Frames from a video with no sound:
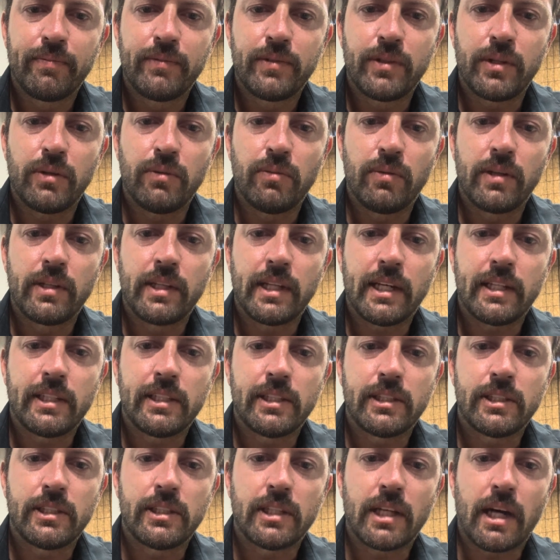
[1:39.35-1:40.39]
So you want that to
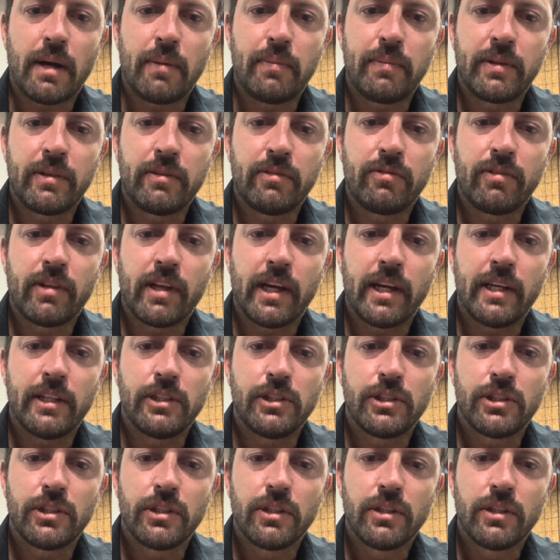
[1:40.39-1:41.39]
stop at the flange.